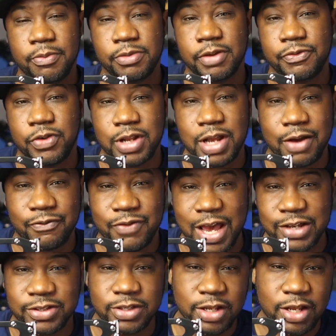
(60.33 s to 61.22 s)
if you're not
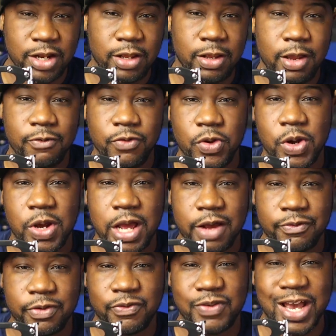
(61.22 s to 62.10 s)
vaccinated, if you don't
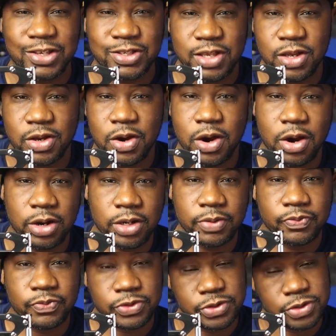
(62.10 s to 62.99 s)
have a vaccine
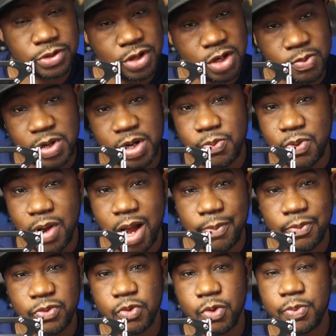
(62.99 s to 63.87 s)
card, it's going to be a problem. You